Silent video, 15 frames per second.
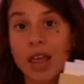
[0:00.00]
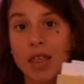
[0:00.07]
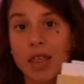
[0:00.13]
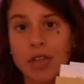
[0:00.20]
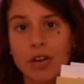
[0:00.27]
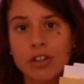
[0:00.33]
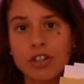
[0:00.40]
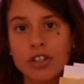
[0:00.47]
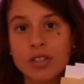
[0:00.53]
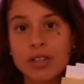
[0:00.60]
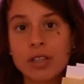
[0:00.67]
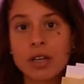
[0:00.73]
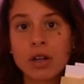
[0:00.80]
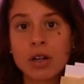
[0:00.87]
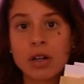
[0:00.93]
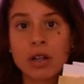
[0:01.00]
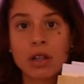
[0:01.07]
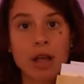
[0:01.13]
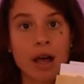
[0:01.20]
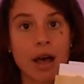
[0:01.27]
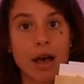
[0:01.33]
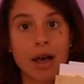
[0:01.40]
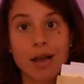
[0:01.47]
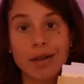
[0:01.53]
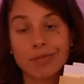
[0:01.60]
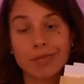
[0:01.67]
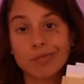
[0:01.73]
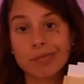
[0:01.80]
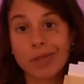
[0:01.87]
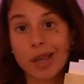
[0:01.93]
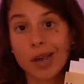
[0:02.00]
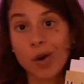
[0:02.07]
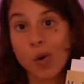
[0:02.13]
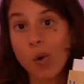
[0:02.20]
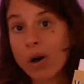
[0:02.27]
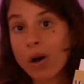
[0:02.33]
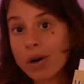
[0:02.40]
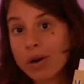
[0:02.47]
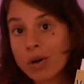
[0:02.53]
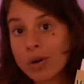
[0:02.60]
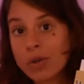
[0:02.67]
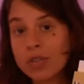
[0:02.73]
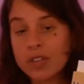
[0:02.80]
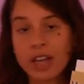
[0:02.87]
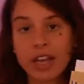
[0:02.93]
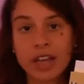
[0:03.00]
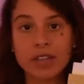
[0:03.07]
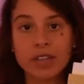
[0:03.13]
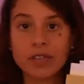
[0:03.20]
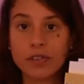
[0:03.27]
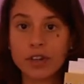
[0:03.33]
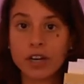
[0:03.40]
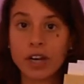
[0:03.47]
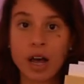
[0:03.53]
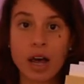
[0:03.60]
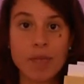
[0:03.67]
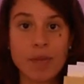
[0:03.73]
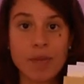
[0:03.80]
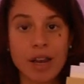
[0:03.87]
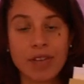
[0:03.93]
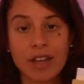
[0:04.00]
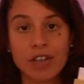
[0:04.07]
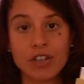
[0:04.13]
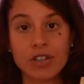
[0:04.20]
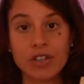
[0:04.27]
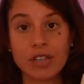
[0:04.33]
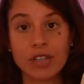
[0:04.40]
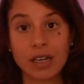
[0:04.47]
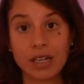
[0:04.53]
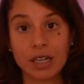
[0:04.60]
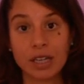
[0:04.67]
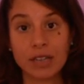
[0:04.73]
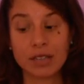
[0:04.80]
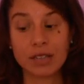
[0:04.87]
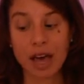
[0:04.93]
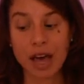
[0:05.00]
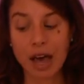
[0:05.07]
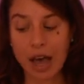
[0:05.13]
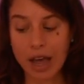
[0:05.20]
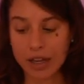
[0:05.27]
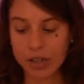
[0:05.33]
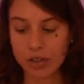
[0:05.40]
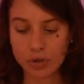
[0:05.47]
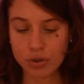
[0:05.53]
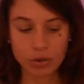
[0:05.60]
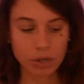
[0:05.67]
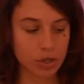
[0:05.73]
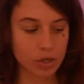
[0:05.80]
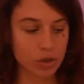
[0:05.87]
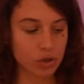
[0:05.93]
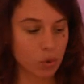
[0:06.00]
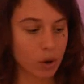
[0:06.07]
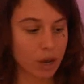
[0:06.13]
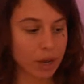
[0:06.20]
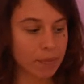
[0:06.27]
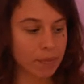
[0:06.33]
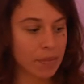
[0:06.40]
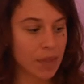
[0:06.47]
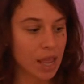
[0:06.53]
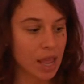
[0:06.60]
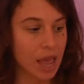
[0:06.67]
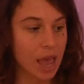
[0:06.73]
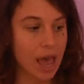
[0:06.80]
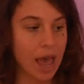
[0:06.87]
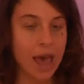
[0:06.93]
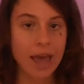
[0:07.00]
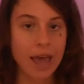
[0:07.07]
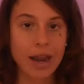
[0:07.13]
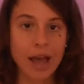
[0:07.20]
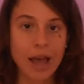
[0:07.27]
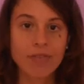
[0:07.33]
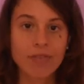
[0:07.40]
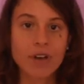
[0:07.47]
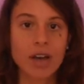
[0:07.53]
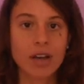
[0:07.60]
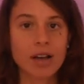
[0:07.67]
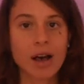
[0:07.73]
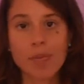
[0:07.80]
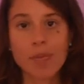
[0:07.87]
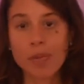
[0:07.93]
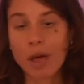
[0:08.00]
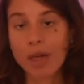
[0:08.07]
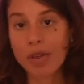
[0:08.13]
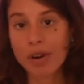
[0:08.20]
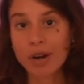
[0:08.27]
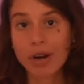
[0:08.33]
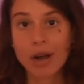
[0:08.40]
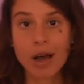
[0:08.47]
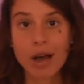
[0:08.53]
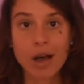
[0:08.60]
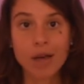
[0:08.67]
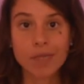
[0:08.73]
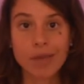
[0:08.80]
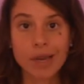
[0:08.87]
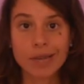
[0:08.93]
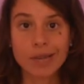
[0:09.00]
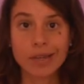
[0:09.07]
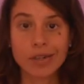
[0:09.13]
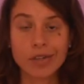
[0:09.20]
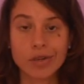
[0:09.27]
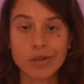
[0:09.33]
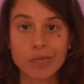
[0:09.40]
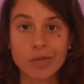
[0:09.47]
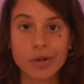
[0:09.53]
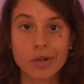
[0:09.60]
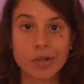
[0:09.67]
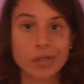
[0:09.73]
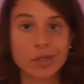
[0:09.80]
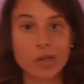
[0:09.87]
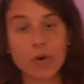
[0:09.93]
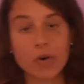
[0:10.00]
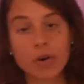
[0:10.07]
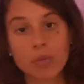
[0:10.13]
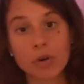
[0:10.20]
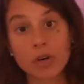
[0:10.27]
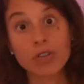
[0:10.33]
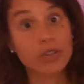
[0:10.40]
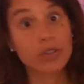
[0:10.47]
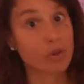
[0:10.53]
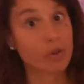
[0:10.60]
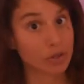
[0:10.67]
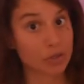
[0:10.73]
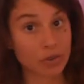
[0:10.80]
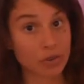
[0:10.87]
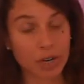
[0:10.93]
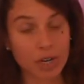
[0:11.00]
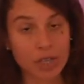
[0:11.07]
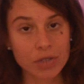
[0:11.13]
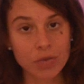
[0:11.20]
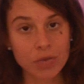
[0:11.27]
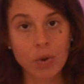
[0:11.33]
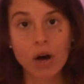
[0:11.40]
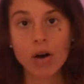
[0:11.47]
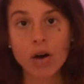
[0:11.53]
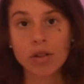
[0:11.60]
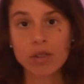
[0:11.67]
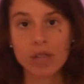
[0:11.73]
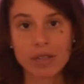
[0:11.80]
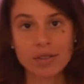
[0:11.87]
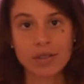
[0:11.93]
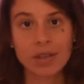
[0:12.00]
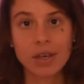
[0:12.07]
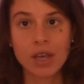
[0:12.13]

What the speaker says: They're just little quotes and different meditation techniques that I truly enjoy. And I've got a couple other meditation books, yoga books. Yoga's great as well. That's